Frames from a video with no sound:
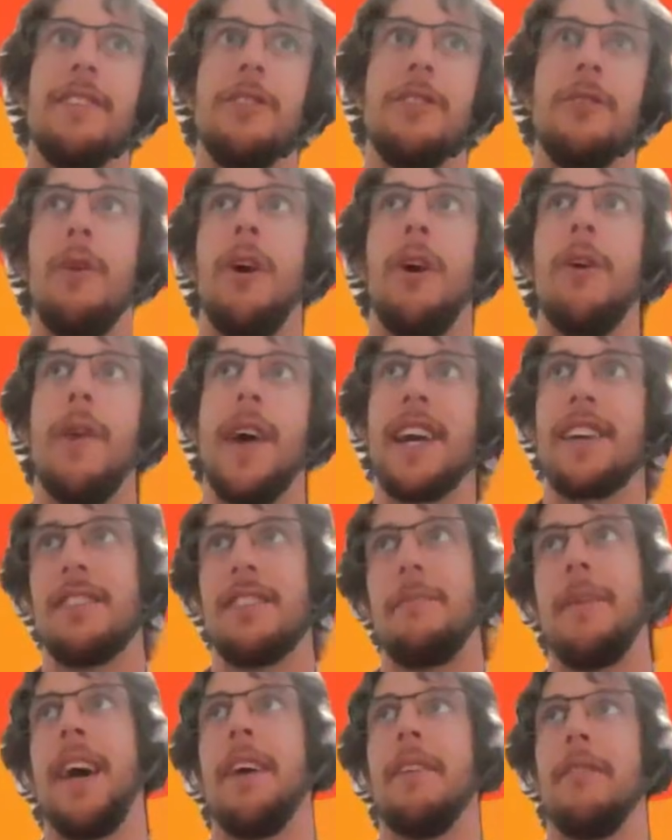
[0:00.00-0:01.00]
you owe
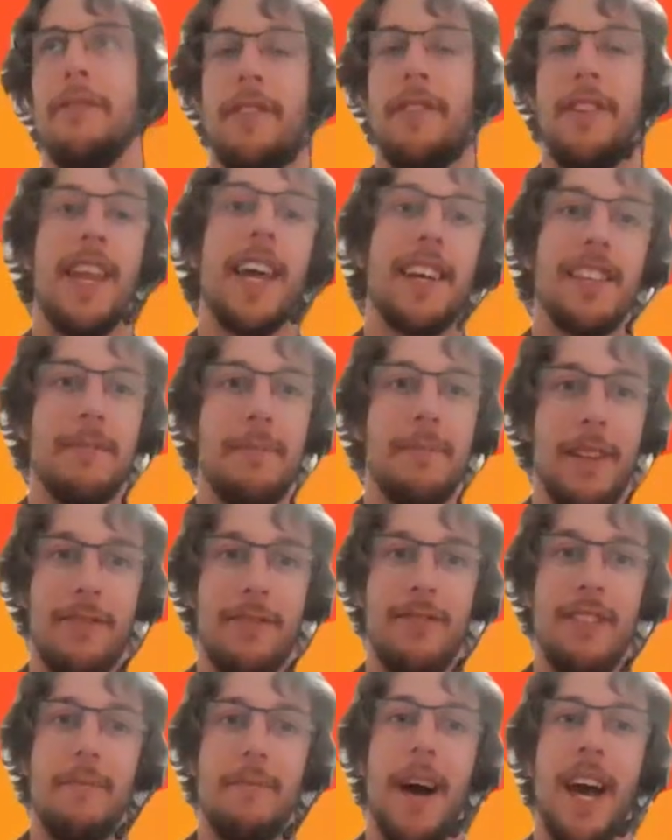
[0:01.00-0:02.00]
X amount for next
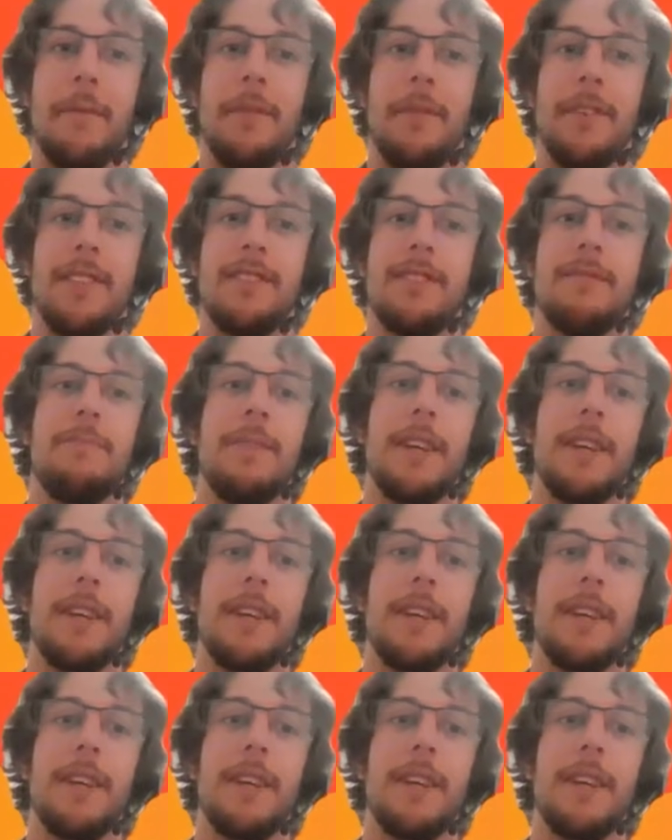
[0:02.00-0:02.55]
month's repayments